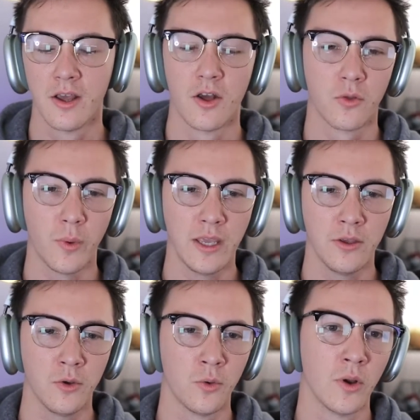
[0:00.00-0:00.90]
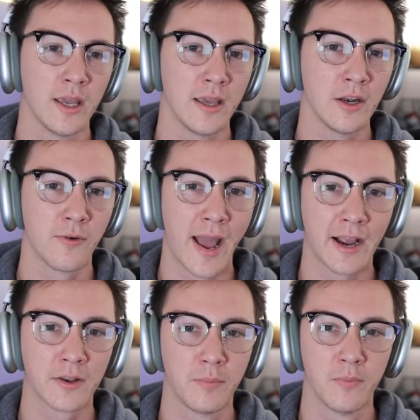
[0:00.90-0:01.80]
the way you interact
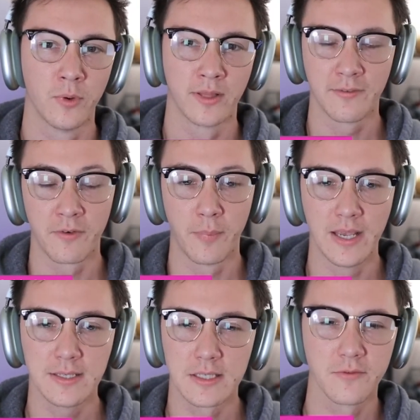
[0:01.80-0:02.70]
with different pieces of your